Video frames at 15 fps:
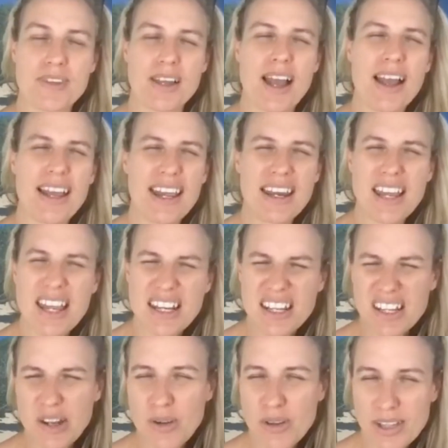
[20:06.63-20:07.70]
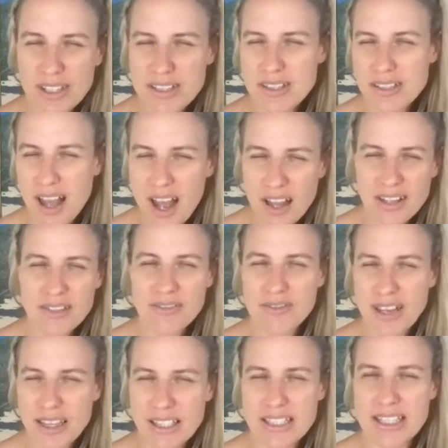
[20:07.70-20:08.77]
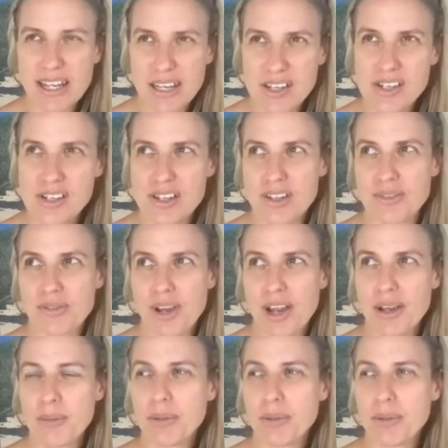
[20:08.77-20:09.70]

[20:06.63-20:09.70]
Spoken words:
and I call it kind of validation, right?